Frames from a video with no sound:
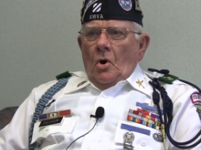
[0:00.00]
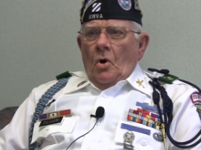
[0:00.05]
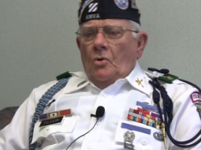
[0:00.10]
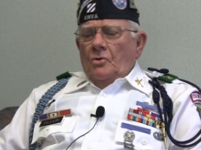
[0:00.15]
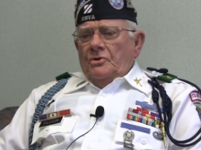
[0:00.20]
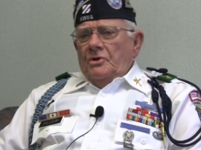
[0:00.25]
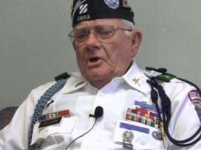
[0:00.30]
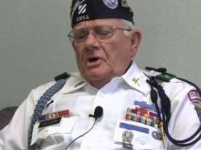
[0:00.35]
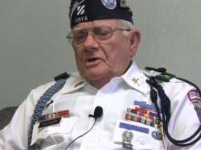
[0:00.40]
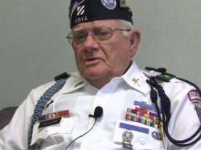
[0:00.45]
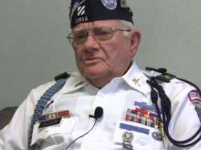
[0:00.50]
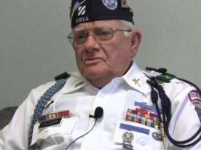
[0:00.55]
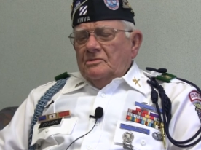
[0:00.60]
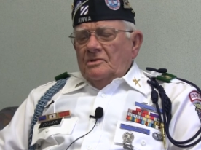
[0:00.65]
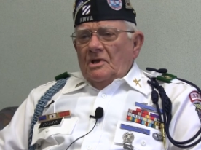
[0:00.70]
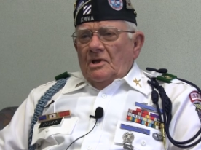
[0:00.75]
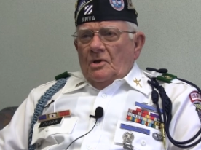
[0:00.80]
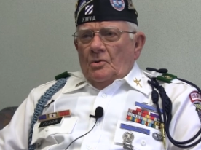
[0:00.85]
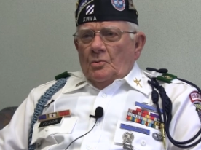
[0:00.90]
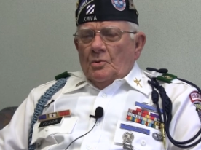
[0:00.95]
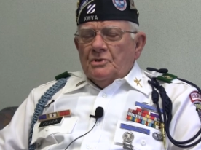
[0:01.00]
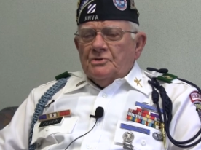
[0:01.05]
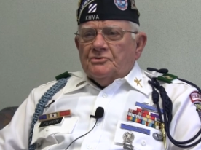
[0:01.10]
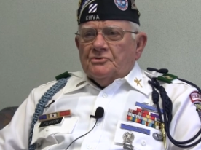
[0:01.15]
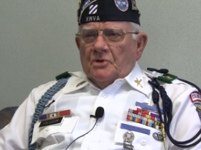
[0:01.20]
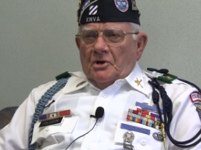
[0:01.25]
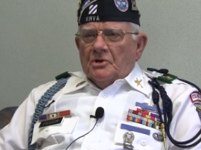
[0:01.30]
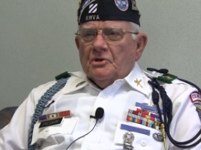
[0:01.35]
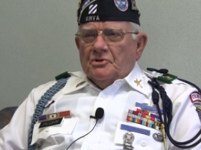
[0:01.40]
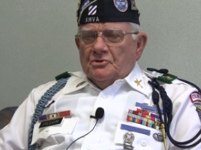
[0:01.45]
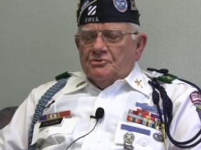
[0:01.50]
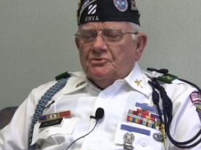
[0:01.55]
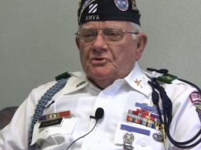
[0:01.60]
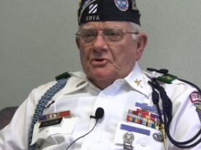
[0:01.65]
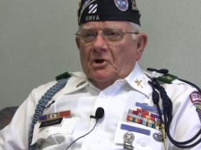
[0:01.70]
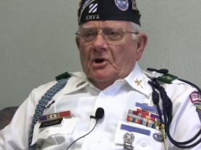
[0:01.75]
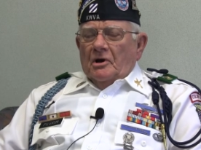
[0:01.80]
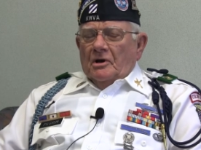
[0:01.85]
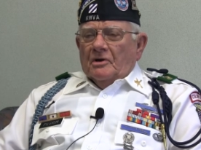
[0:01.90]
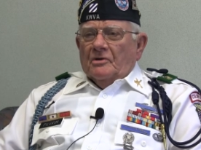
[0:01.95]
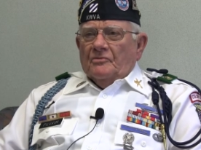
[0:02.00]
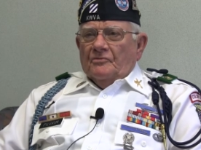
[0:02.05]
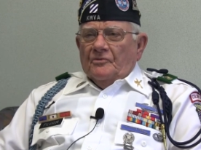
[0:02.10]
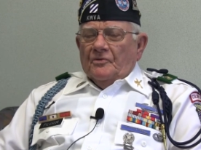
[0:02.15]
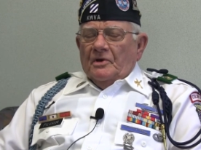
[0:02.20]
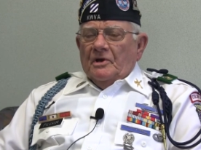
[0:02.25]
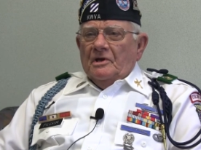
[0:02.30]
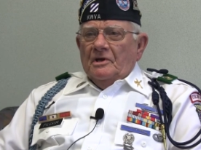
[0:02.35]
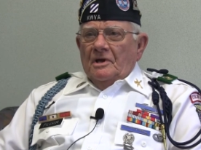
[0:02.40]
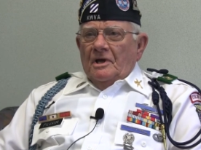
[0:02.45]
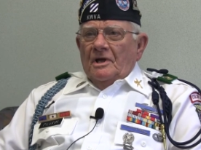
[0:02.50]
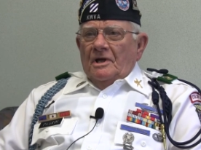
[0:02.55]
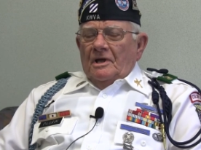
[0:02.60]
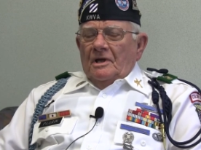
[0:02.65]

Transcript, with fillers: Oh, yes. We what? studied geography.